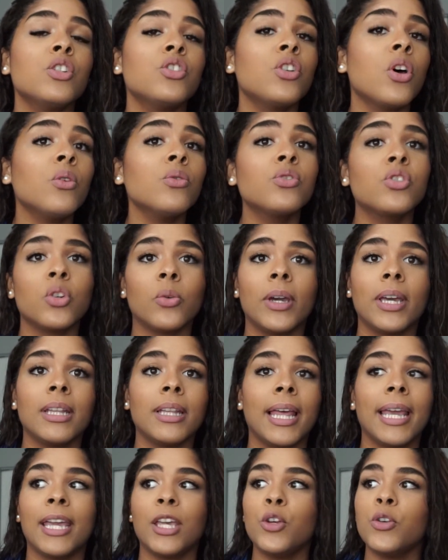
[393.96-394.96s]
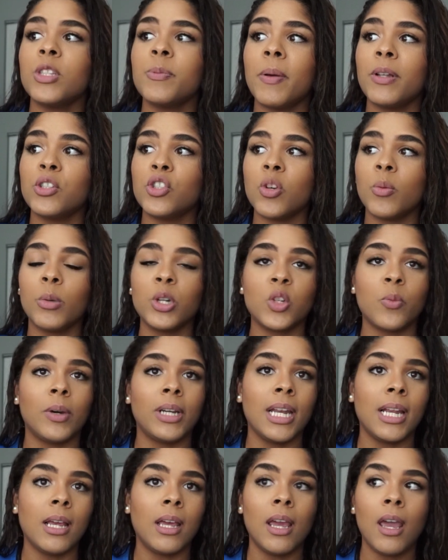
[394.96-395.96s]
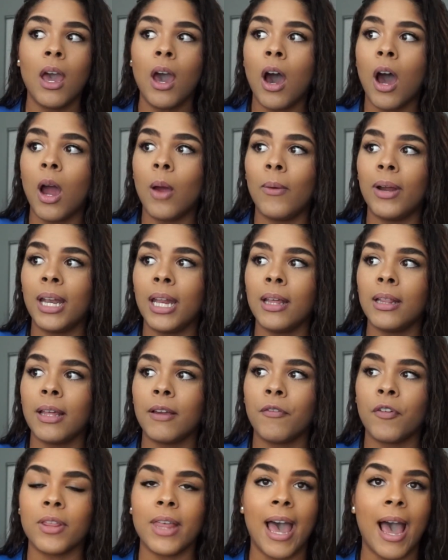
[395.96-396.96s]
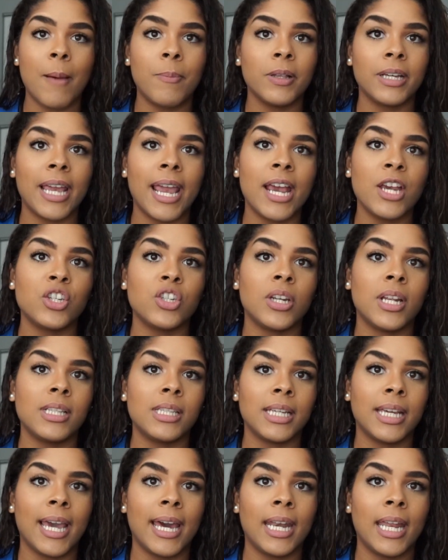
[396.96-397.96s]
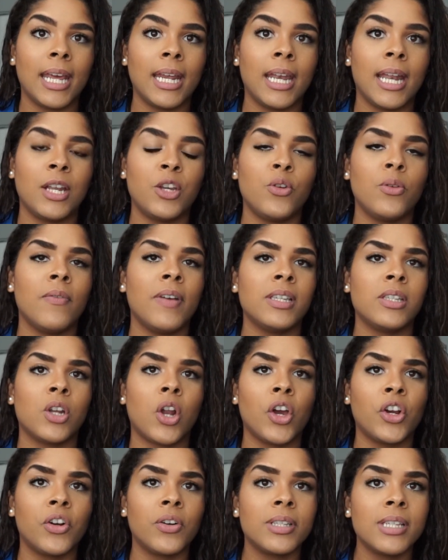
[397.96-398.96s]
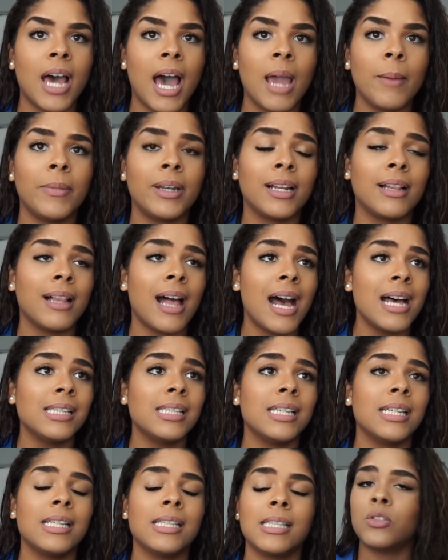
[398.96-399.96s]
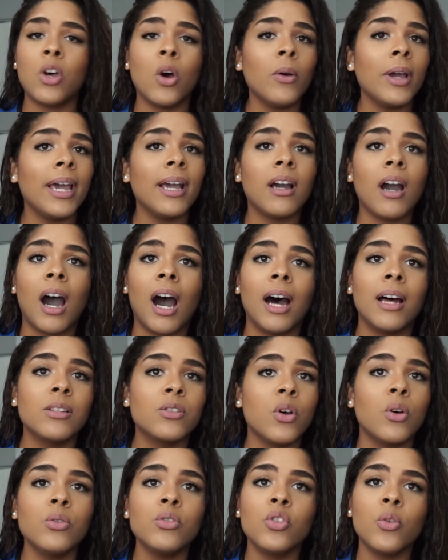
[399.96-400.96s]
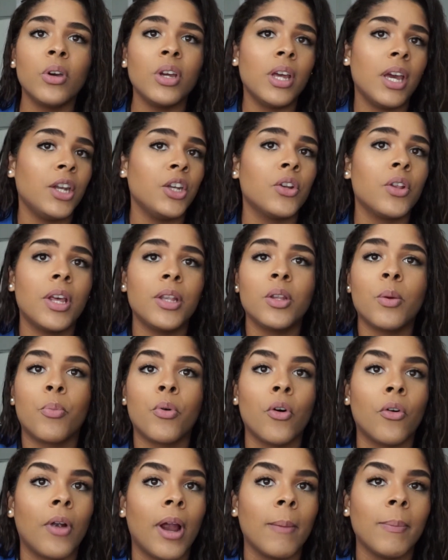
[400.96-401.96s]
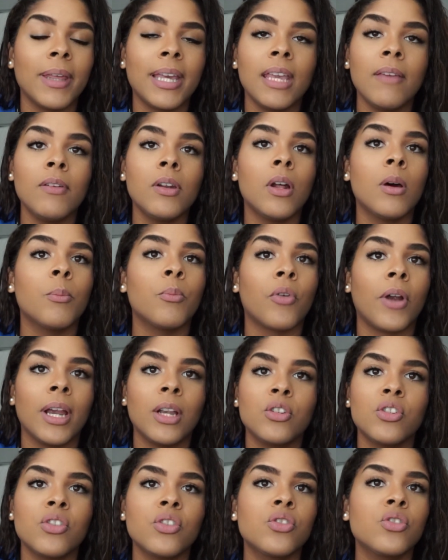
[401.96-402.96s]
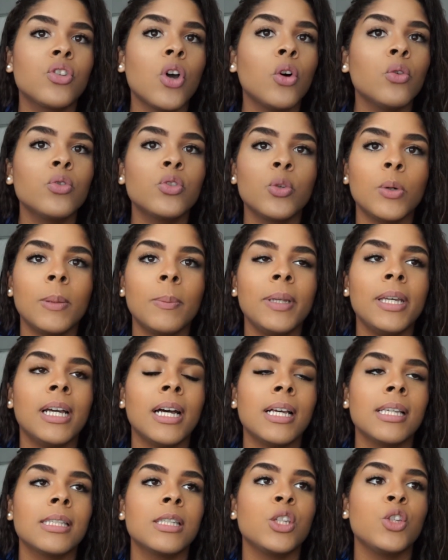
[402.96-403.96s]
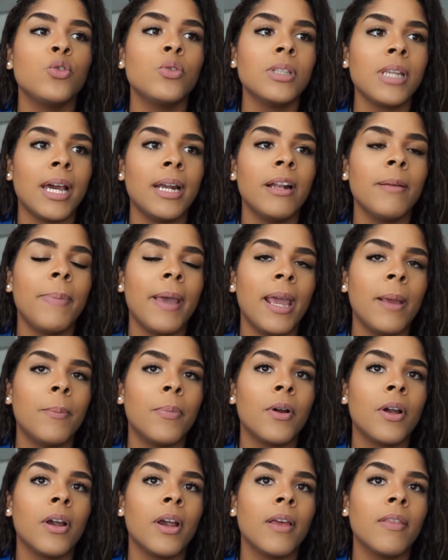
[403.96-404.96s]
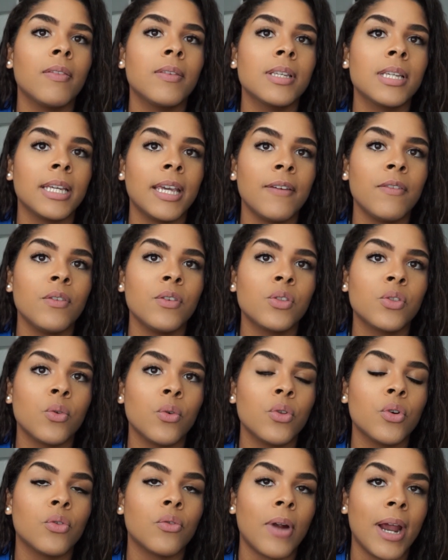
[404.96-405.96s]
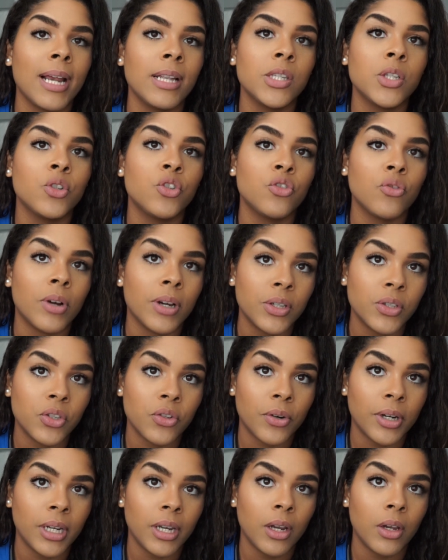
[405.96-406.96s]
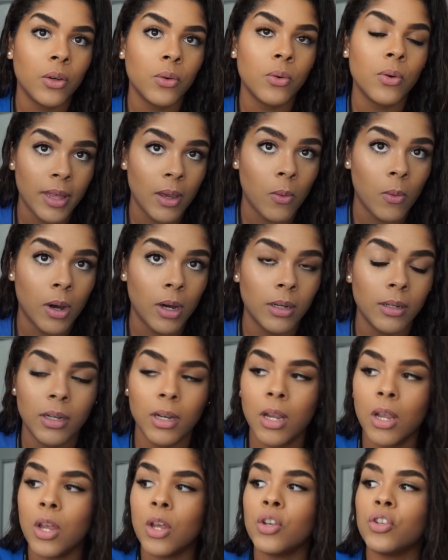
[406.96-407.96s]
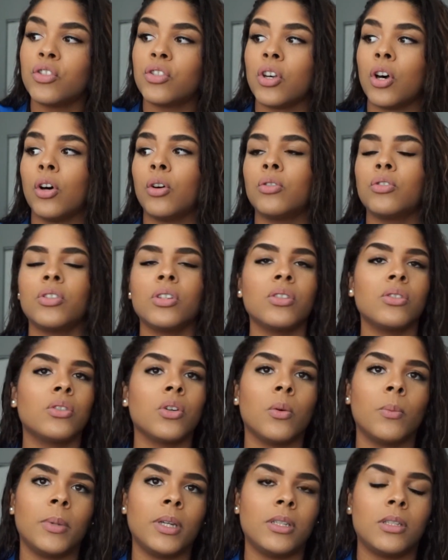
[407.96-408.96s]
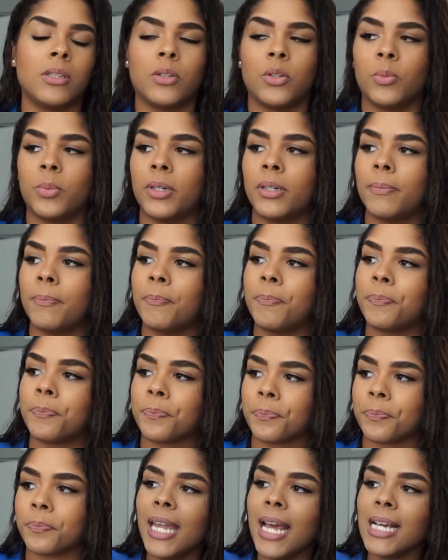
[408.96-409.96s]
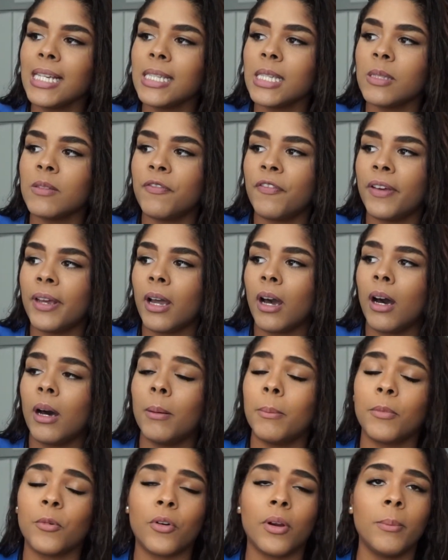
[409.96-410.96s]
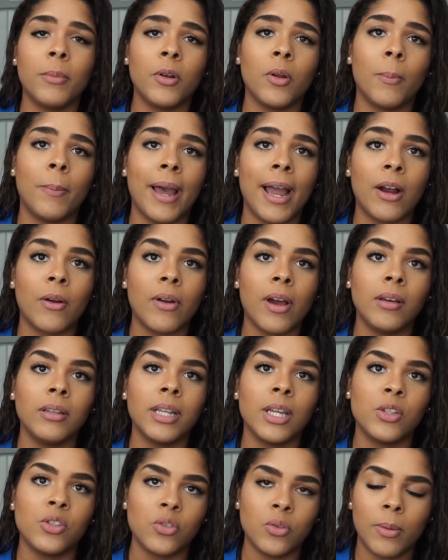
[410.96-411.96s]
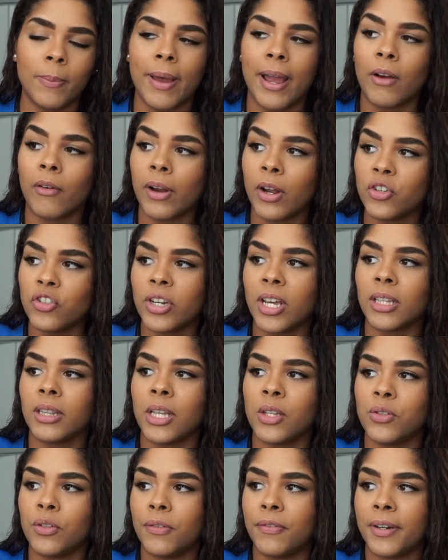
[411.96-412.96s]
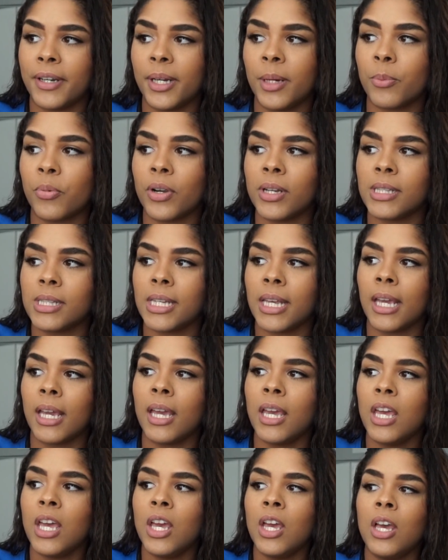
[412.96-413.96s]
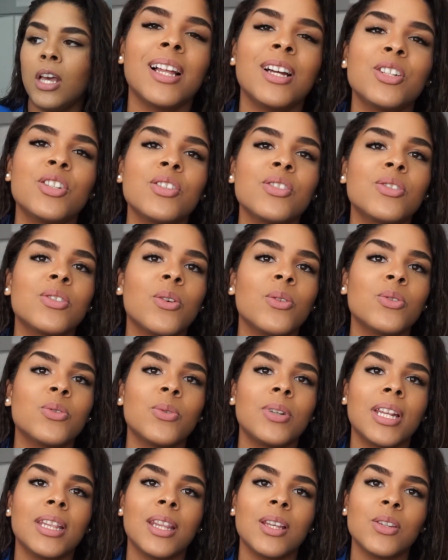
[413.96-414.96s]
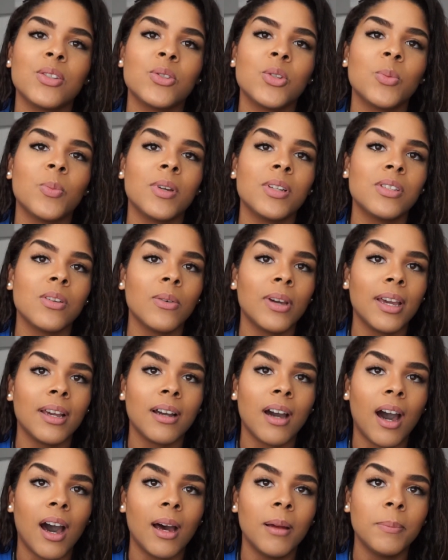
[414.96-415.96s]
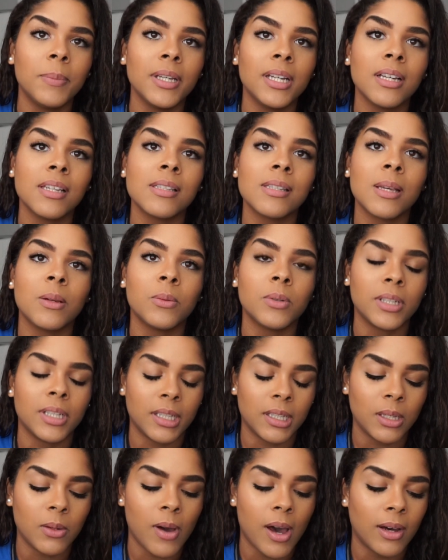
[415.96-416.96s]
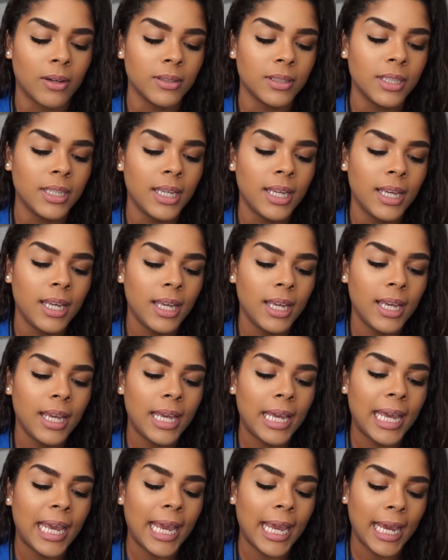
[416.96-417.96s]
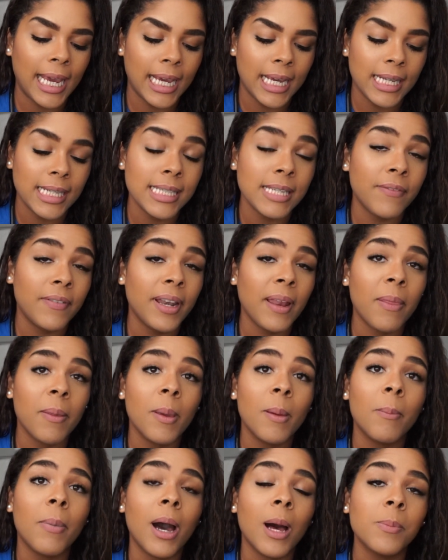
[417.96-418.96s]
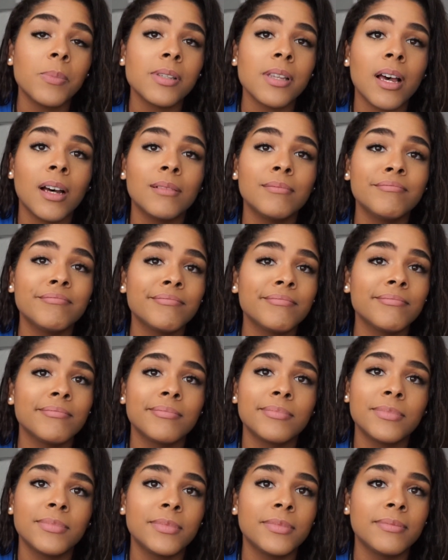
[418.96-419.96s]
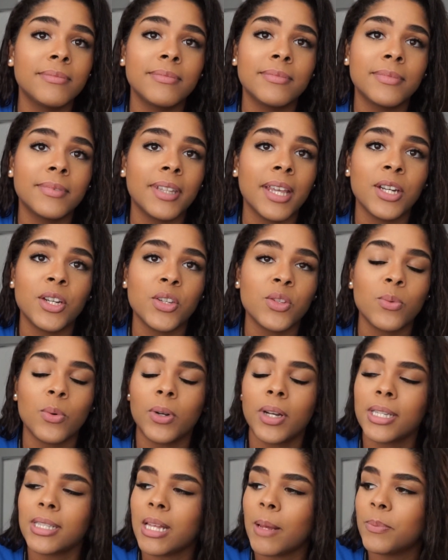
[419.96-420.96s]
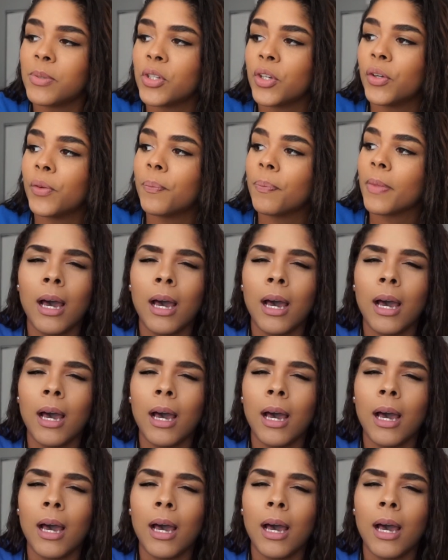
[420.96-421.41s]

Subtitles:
Don't do it. Like, you spend so much money already, like, for the application and to get in, and you invested all your time in classes. Don't get caught. Don't do it in the program. Like, even on break, just don't do it, because you signed a paper to give the school a right to drug screen you. They want. So just don't be stupid. Next is criminal background. They do a background check. They do fingerprinting. But just don't do anything stupid. Don't get caught, because they will kick you out. And if anything pops up, they just won't accept you.